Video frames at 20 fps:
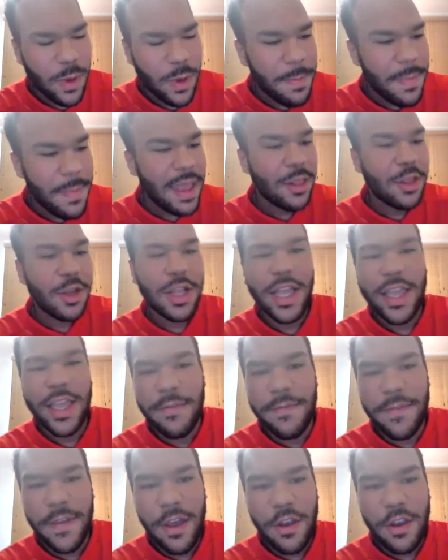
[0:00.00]
may look like
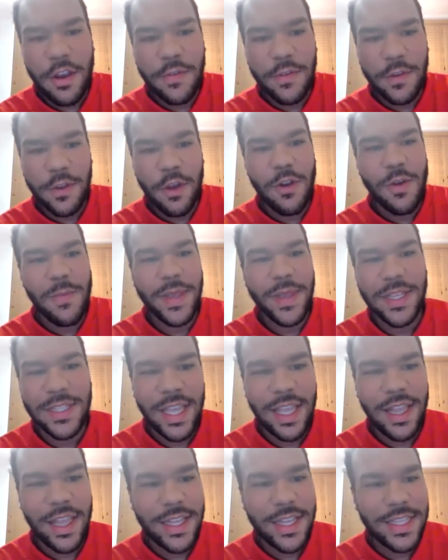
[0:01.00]
a failure if you go to a big
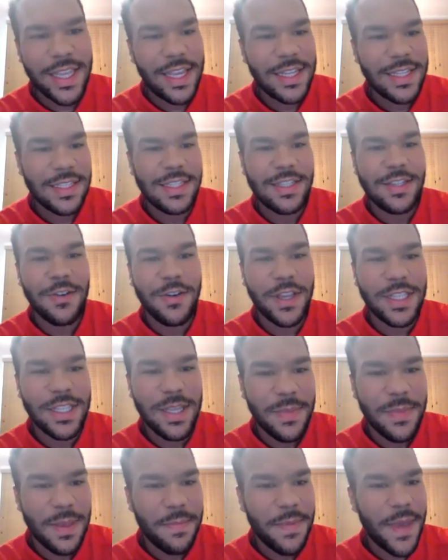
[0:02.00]
state like Texas and don't get
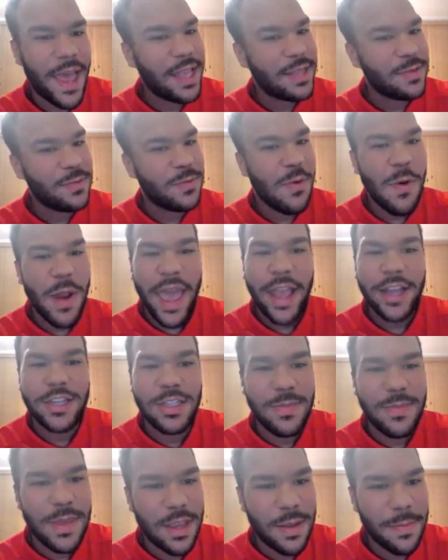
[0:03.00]
something passed won't
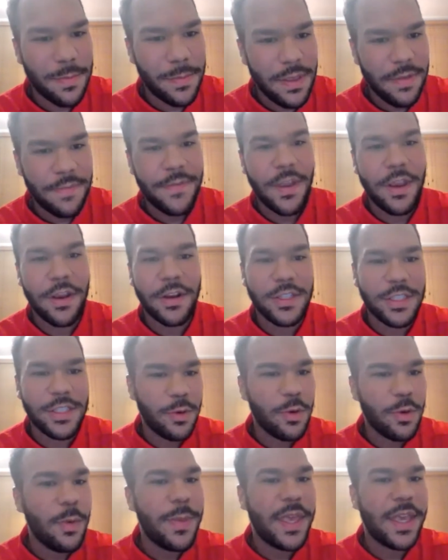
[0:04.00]
actually be a complete failure, because there
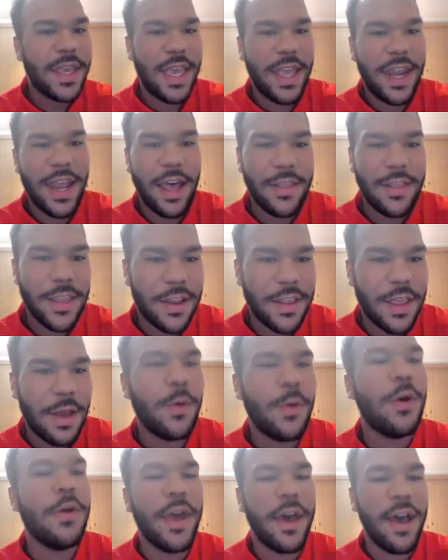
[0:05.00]
will be a kid out there that
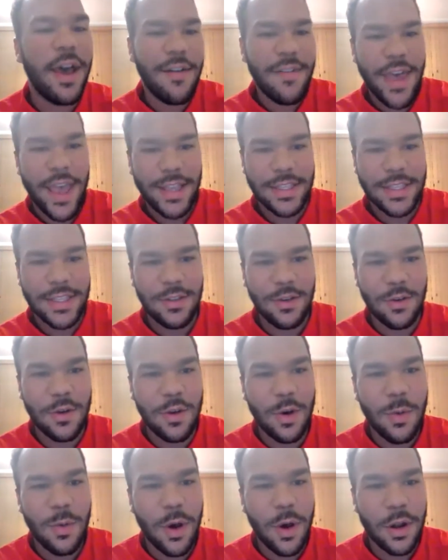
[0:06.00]
will not have access to a
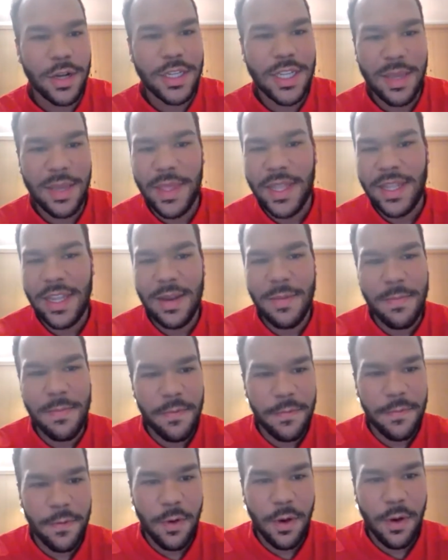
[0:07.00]
cold water tub that didn't
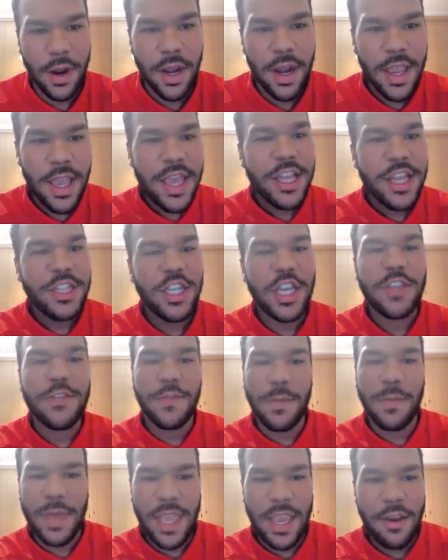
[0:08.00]
before, just
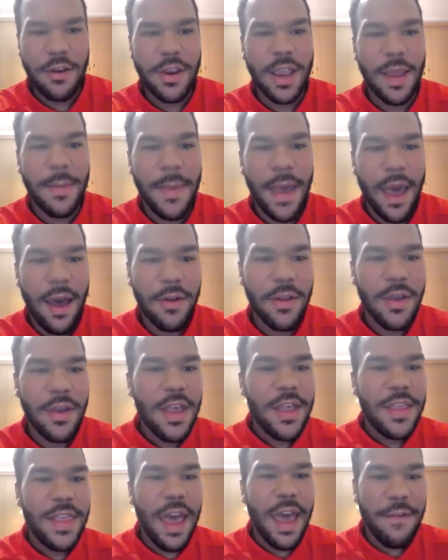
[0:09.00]
from hearing about
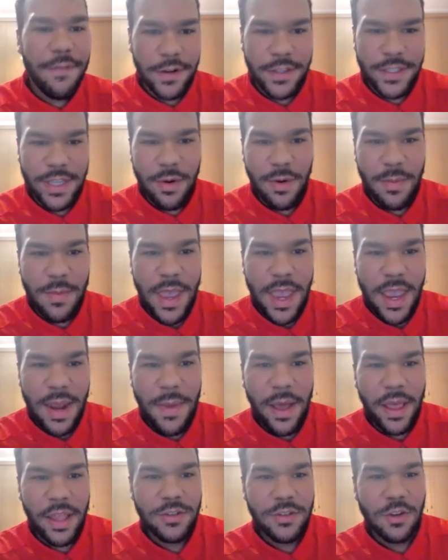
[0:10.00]
the efforts that were made
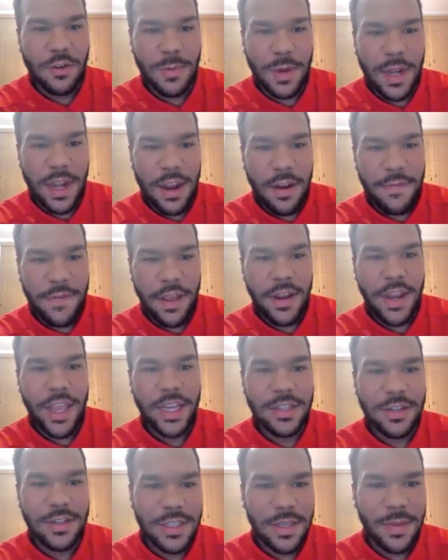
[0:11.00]
by the Jordan McNair
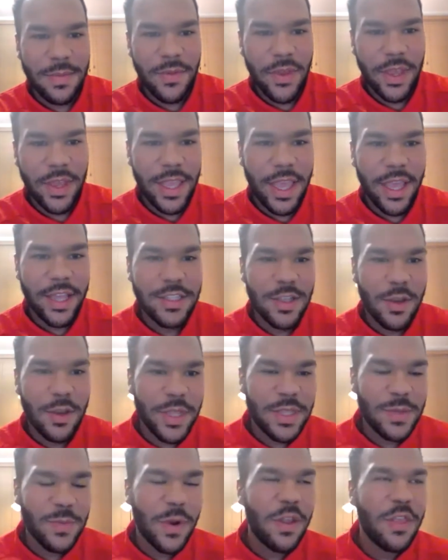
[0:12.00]
Foundation or something like that. So
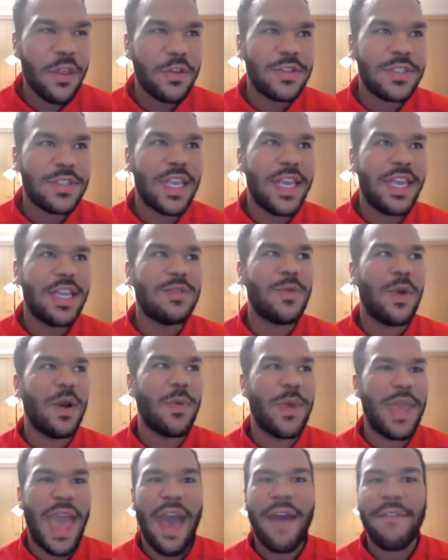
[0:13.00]
it's one of those things where
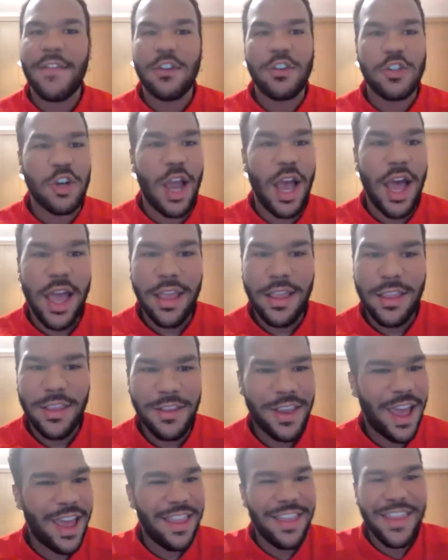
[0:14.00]
we have to try. You
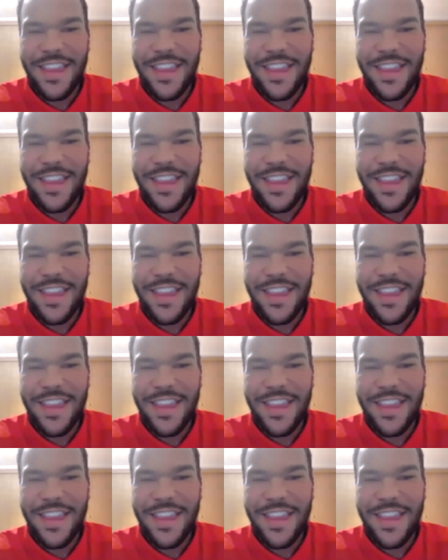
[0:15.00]
got